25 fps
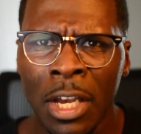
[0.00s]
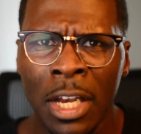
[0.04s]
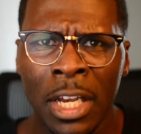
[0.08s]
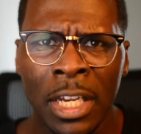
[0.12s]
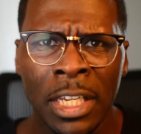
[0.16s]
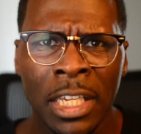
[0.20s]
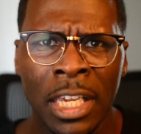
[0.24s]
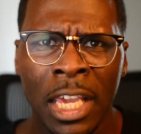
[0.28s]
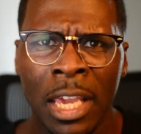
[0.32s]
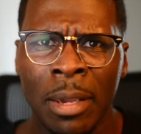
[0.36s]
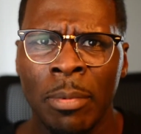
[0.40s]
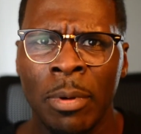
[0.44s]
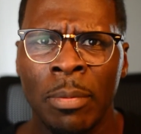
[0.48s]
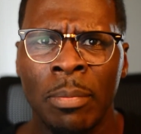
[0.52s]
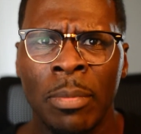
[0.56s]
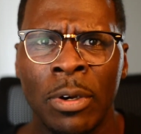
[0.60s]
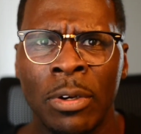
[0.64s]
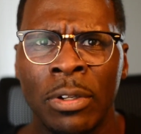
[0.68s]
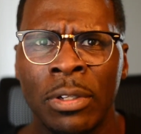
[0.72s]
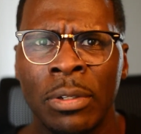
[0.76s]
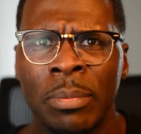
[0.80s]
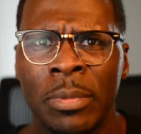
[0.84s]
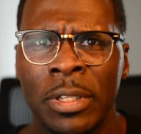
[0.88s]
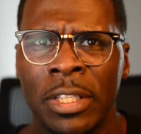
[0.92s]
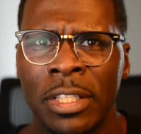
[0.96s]
cable
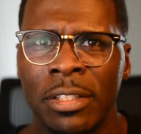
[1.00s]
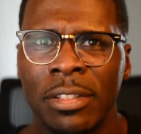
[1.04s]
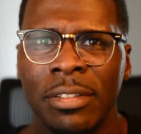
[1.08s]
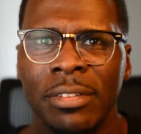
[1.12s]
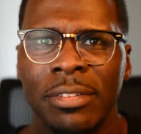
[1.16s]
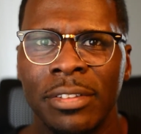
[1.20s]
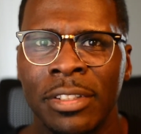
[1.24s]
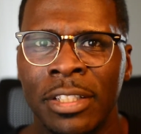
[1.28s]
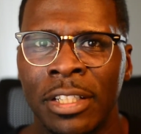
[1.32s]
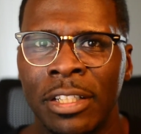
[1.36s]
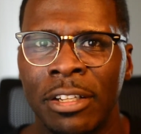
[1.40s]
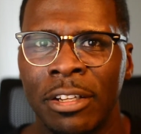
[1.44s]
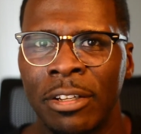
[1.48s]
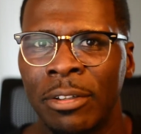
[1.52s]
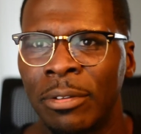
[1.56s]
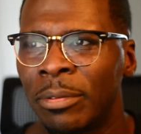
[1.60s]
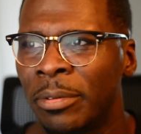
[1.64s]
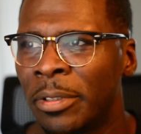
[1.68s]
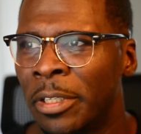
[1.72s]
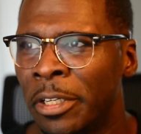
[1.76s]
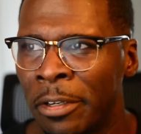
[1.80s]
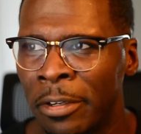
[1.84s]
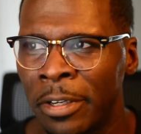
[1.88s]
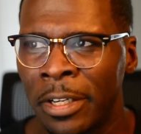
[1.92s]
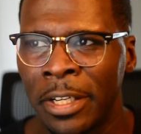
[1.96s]
modem, and
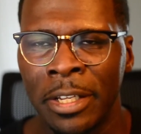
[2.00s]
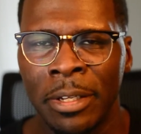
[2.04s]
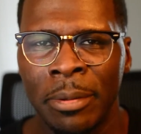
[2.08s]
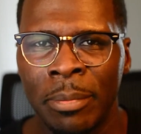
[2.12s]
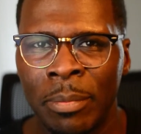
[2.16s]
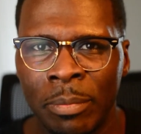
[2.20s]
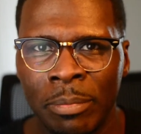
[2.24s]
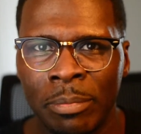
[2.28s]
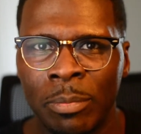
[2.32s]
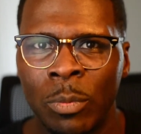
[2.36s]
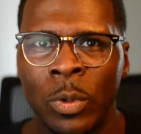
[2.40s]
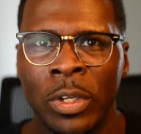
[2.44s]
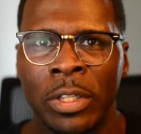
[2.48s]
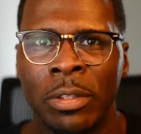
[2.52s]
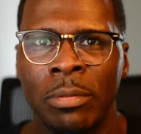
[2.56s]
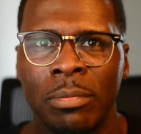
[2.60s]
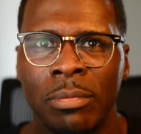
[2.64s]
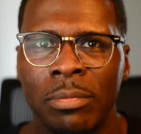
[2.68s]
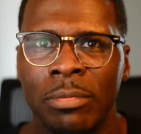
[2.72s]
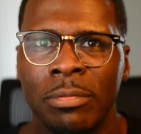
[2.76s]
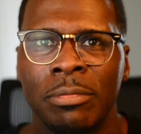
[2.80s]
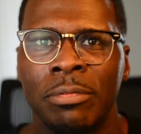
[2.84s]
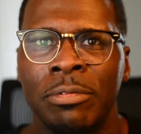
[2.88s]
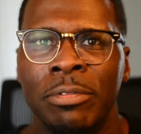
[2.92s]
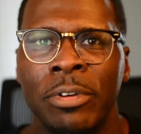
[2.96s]
here I am with
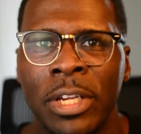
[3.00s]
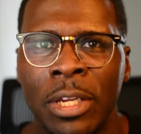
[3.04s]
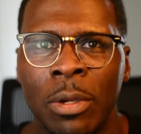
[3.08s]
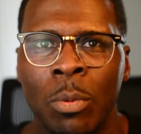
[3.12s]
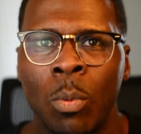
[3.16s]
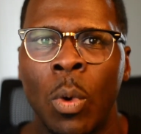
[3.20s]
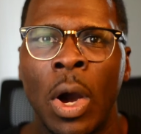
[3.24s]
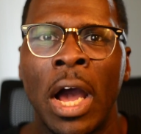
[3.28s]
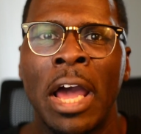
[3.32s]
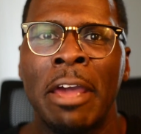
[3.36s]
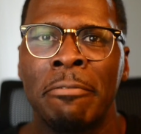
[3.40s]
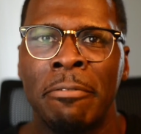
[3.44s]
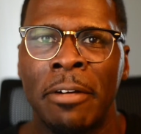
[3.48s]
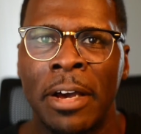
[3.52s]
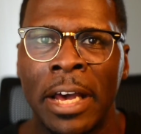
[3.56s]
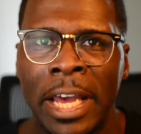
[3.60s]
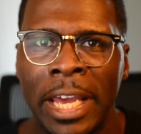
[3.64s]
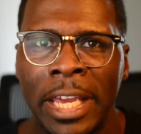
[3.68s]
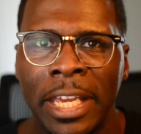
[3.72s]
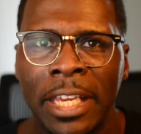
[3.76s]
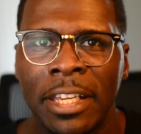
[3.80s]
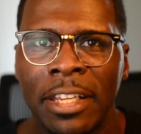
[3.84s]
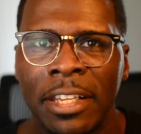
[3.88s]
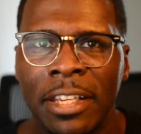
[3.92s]
freaking Wi-Fi.